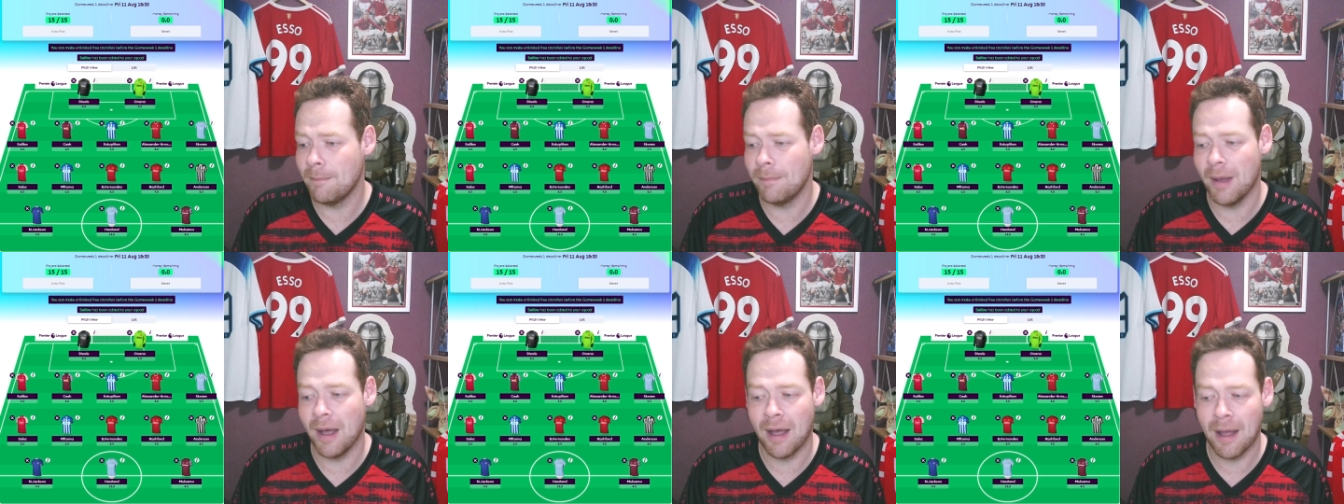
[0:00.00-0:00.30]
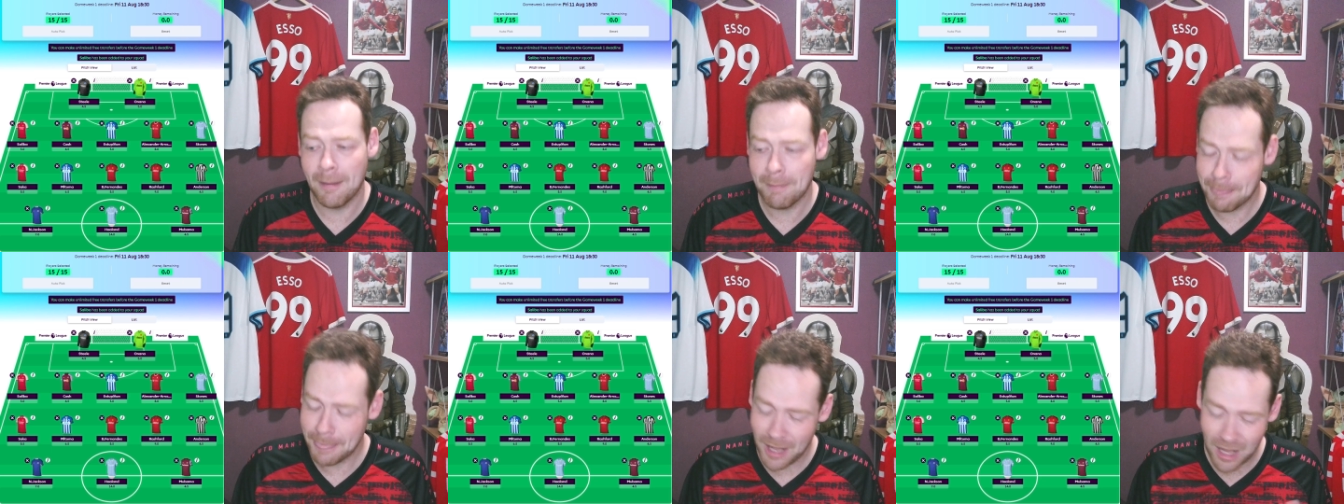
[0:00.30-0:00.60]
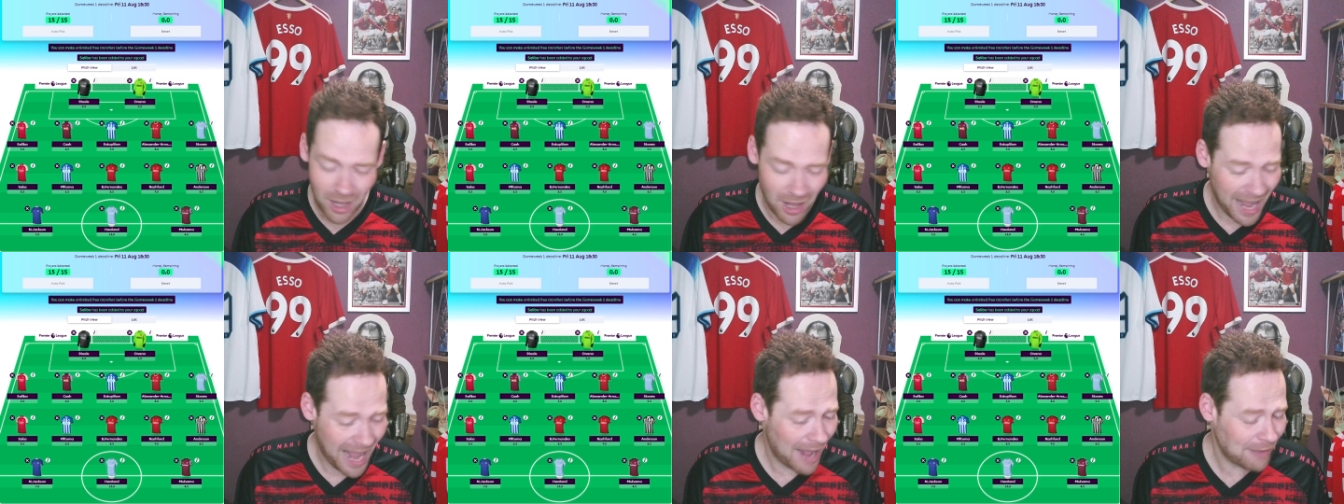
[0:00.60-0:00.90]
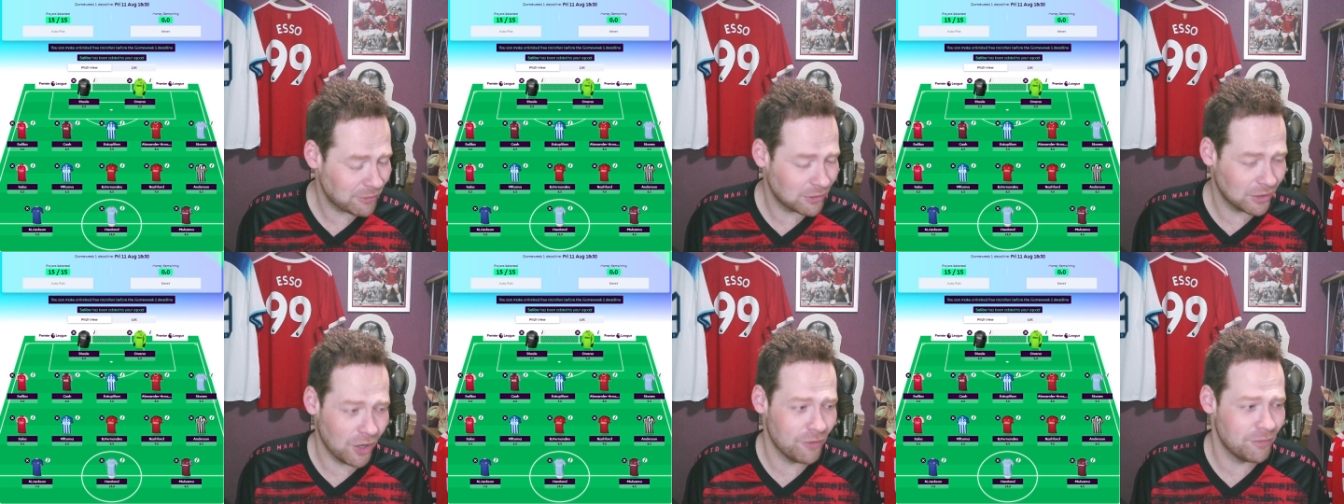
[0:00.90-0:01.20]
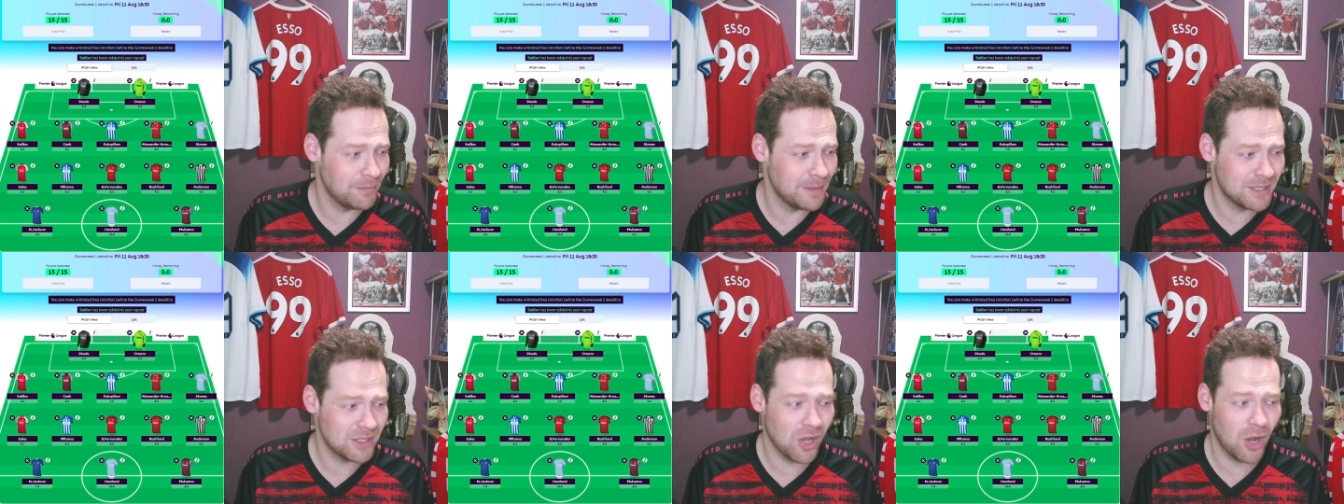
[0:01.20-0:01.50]
but I have to go
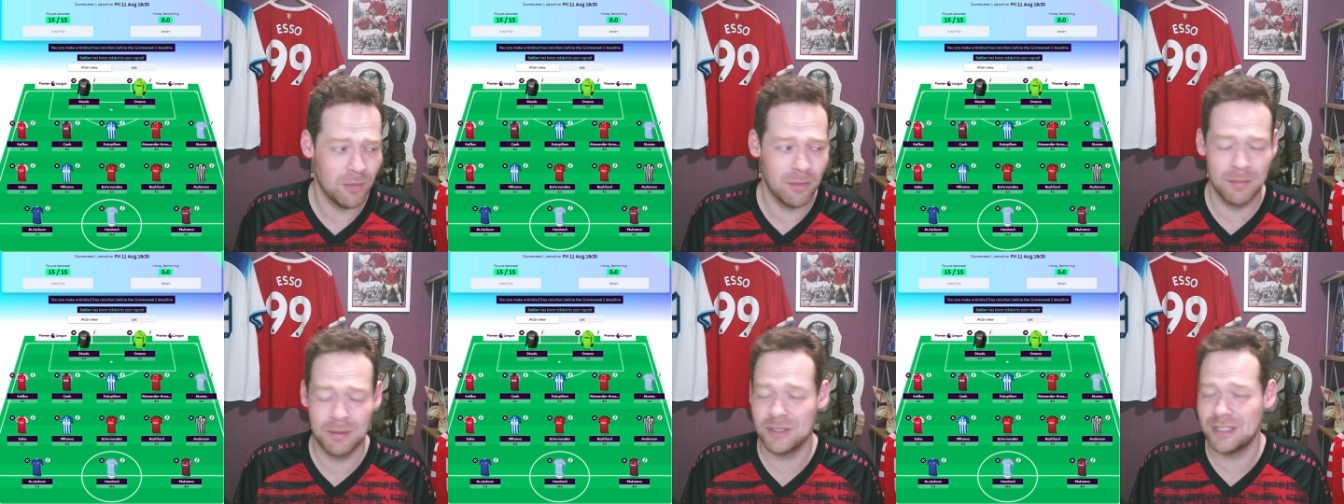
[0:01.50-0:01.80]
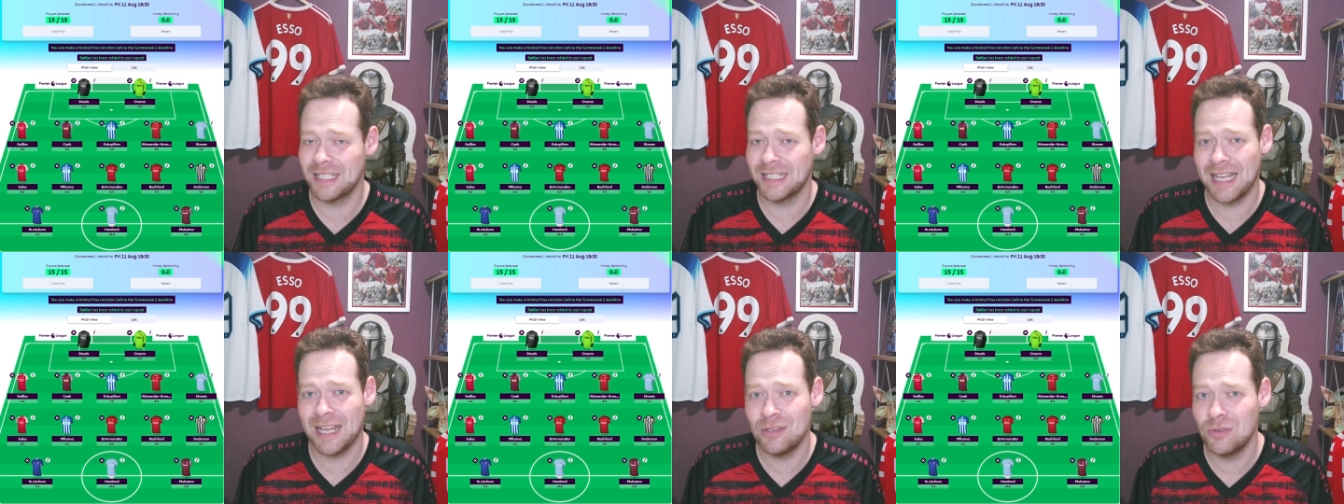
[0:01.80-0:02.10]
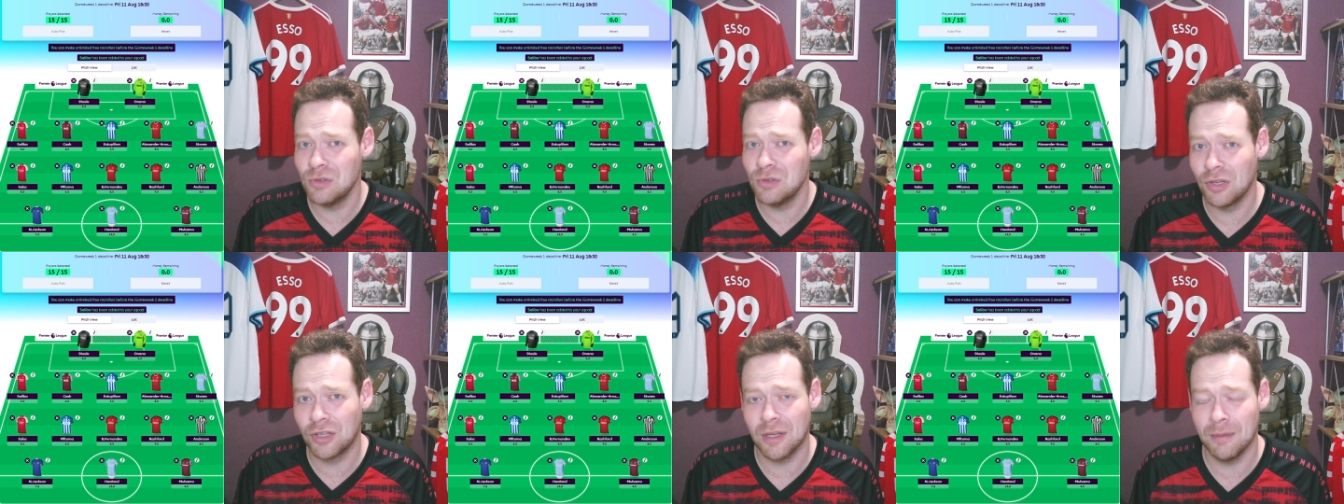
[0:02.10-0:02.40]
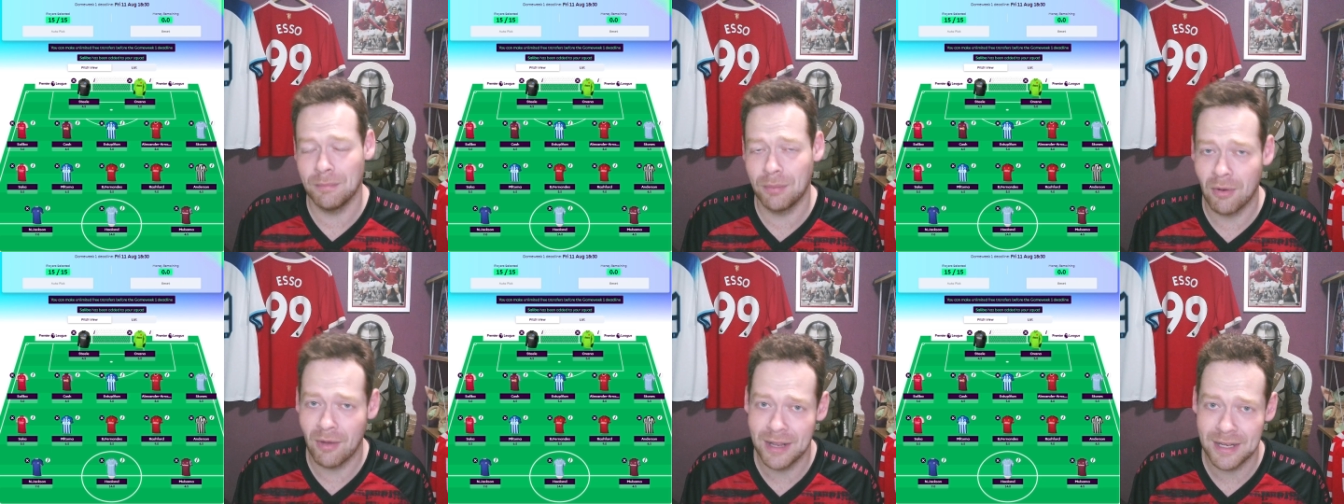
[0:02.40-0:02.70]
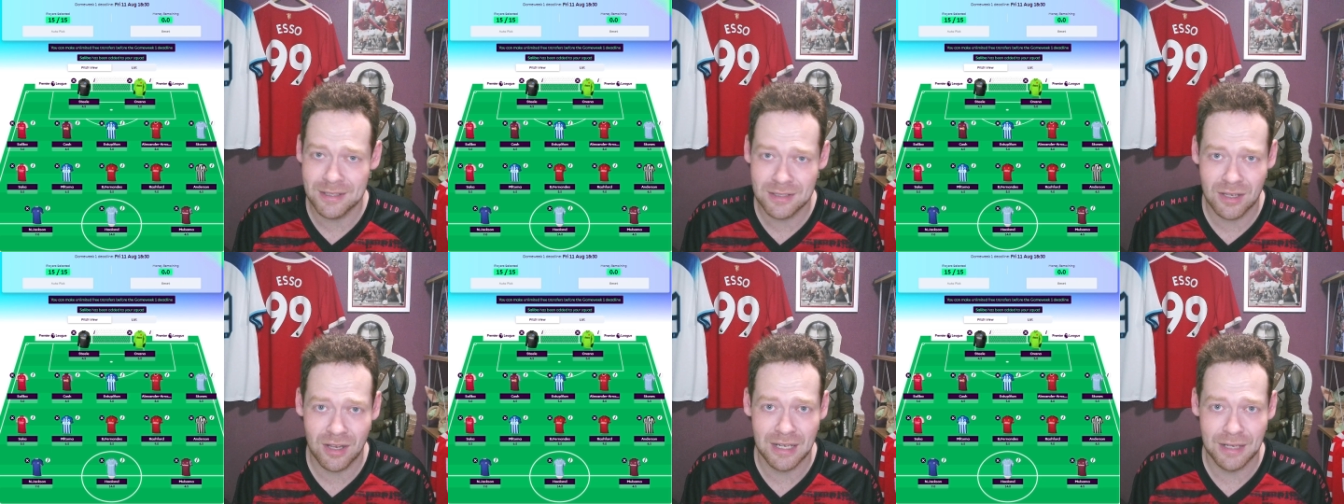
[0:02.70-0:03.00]
for Mitoma because, again, you look at
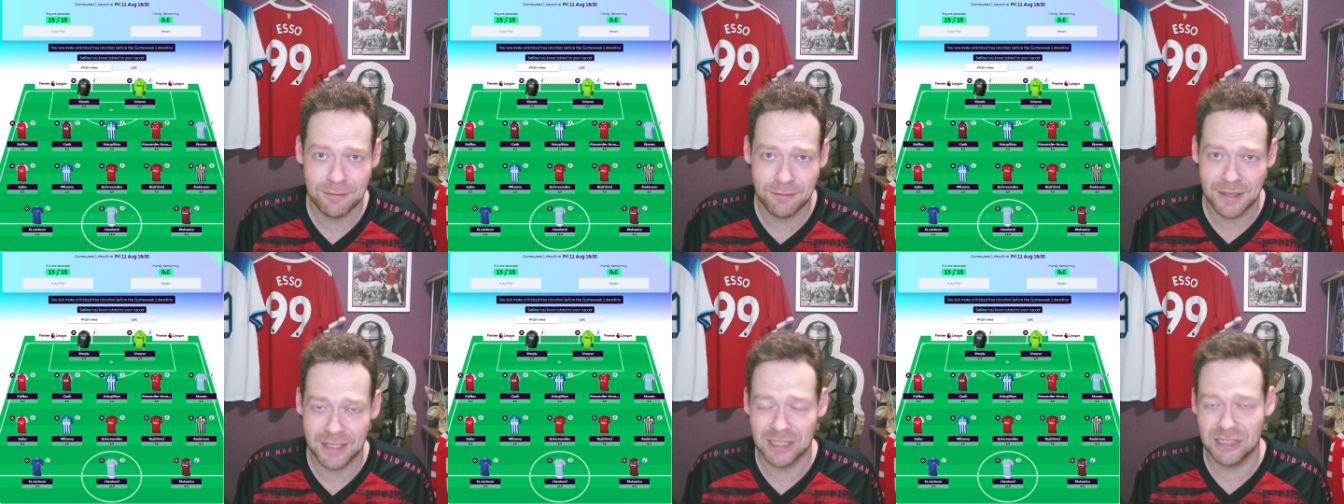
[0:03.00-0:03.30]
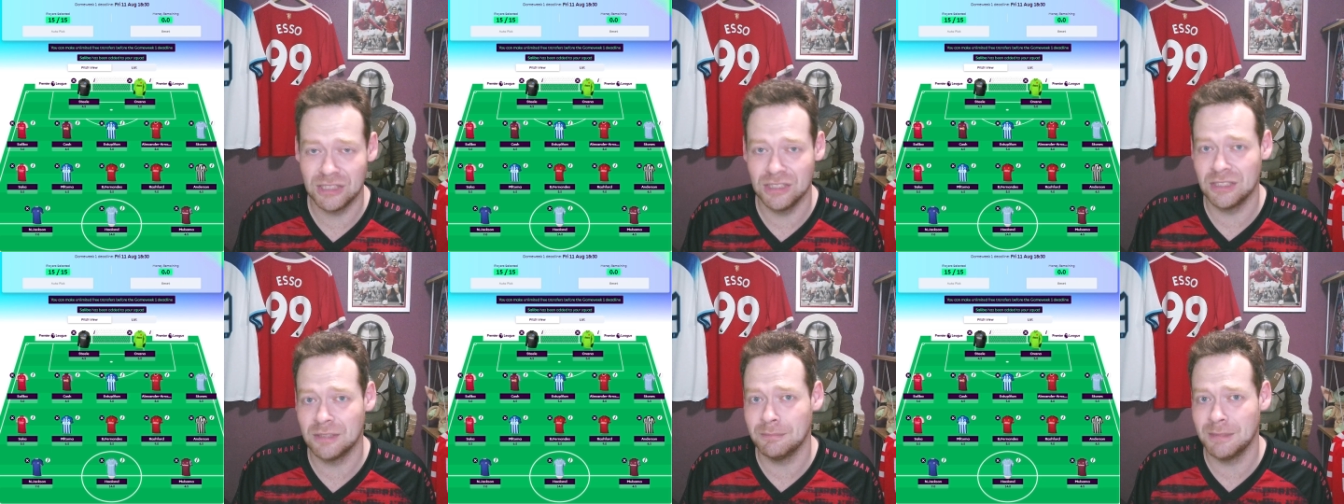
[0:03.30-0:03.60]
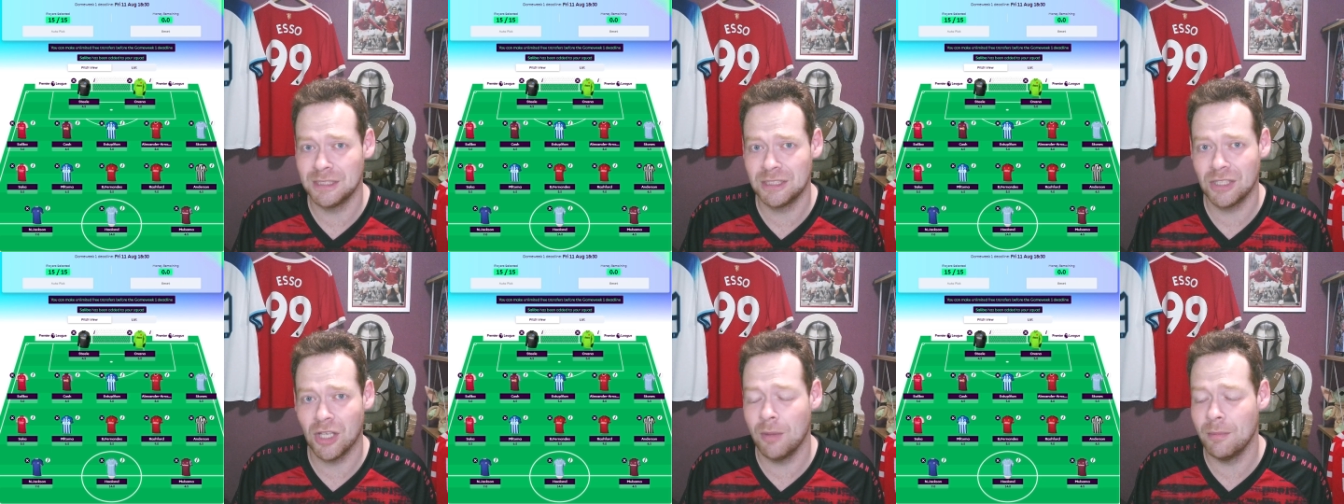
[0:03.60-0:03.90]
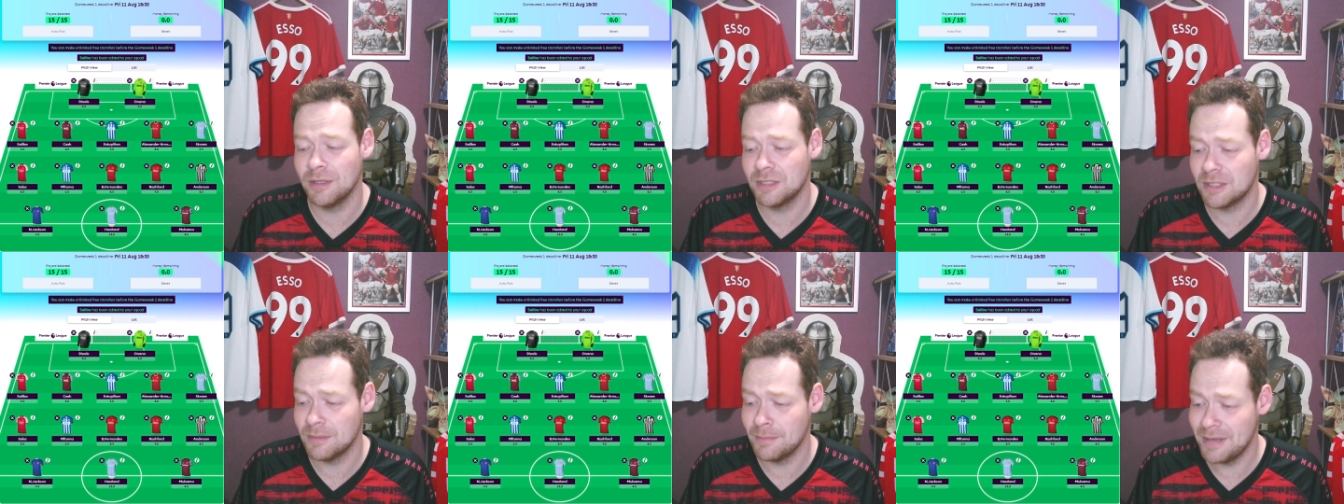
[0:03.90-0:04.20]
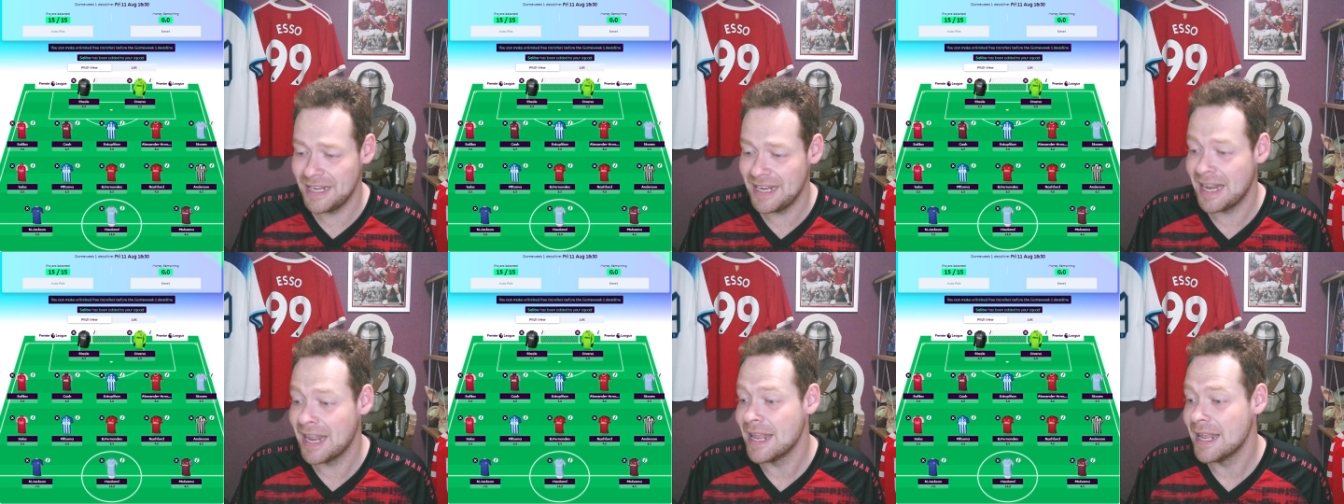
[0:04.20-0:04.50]
Brighton's early fixtures, Mitoma, to me,